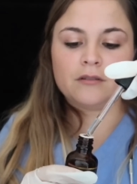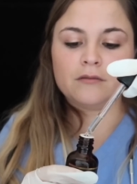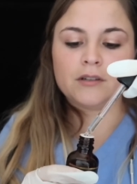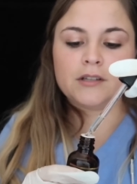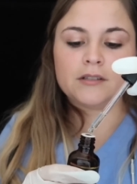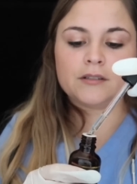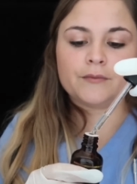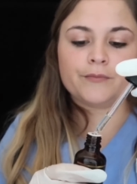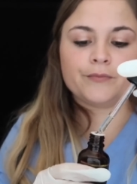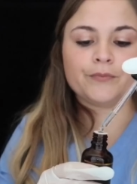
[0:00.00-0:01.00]
No
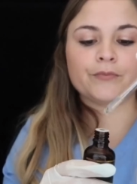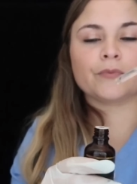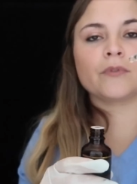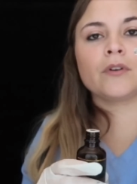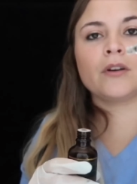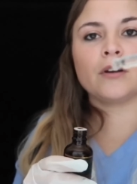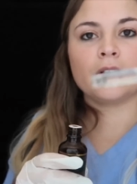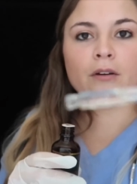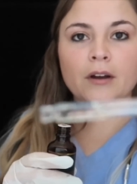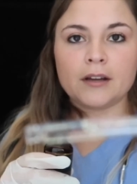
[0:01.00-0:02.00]
worries.
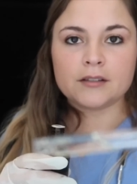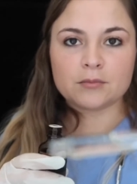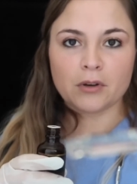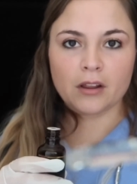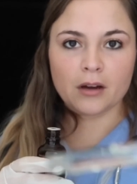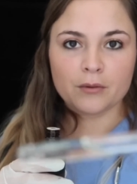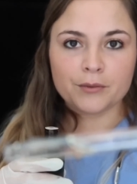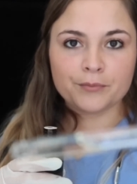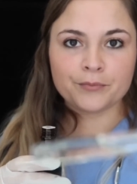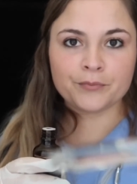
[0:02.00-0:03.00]
Okay, smell
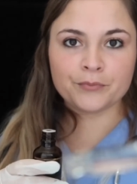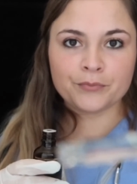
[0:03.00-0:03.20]
that one.